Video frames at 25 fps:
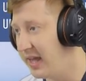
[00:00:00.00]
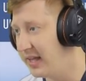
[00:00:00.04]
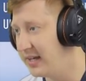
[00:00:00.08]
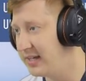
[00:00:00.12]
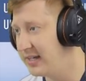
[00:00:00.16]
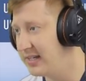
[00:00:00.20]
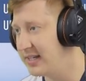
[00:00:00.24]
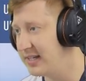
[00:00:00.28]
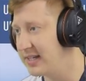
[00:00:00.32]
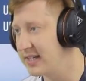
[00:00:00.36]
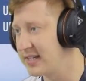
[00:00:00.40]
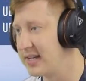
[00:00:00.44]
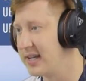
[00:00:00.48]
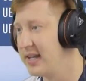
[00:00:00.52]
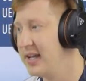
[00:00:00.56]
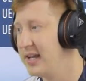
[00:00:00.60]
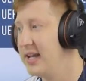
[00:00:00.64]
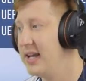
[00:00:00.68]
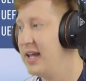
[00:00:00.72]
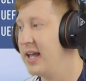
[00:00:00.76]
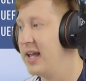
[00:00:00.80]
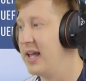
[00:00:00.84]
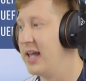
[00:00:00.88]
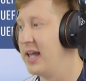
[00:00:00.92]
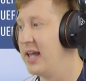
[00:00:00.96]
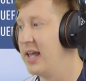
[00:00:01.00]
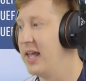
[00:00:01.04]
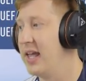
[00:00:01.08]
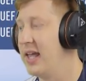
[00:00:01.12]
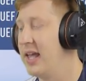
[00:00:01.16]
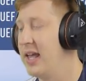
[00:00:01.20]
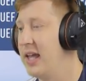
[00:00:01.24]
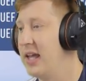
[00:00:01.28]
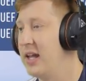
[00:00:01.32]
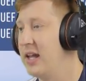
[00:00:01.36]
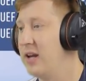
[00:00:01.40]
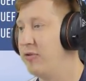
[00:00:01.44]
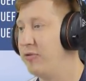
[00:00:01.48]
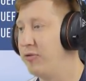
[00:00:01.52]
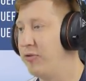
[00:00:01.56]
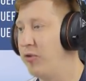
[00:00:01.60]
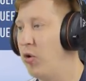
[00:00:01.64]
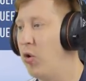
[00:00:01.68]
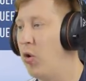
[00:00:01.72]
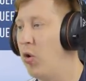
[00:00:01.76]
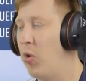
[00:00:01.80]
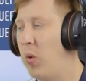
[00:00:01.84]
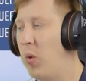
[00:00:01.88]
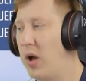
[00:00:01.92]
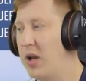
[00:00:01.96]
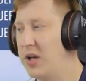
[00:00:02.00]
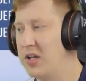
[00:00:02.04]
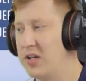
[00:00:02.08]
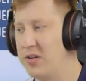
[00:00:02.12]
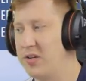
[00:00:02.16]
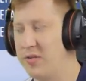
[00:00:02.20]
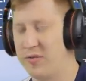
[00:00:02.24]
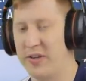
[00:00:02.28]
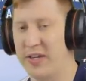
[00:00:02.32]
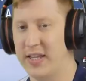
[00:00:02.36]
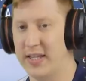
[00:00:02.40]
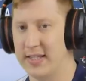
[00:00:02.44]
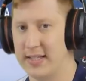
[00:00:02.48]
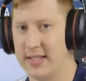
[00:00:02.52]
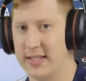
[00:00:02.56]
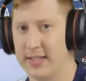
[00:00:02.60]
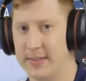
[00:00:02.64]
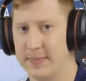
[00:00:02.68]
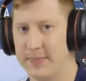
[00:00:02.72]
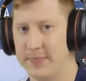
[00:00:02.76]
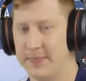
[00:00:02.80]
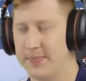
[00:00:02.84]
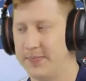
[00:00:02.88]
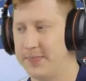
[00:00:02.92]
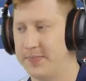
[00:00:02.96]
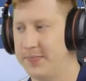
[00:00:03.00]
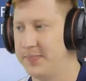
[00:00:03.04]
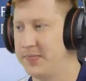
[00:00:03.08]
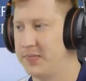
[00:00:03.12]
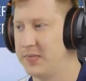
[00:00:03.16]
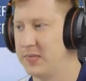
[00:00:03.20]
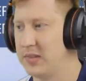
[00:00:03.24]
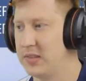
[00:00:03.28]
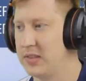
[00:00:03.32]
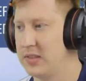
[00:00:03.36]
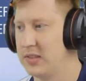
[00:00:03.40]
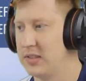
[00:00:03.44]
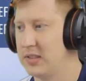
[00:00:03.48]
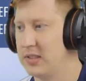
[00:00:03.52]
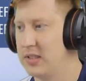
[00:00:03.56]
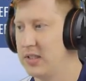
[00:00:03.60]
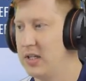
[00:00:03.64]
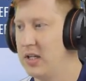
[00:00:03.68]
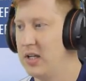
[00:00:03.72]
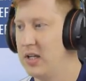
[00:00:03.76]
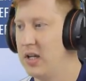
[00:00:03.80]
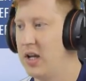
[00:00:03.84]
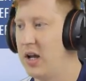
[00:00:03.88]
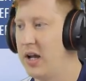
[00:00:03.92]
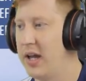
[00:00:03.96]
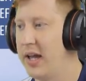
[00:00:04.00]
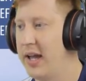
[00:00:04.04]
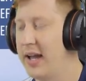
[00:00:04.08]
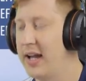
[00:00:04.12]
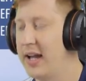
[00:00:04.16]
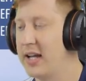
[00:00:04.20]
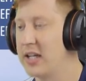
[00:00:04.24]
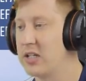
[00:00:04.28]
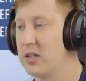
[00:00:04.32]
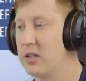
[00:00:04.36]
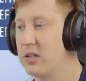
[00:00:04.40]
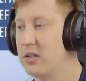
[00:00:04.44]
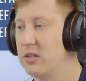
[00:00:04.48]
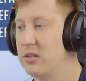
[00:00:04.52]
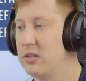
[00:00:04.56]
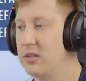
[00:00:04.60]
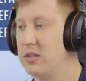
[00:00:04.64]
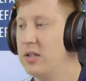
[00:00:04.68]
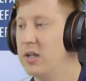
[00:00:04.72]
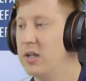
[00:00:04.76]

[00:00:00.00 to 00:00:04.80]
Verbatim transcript: ended in a 4-1 defeat. I had,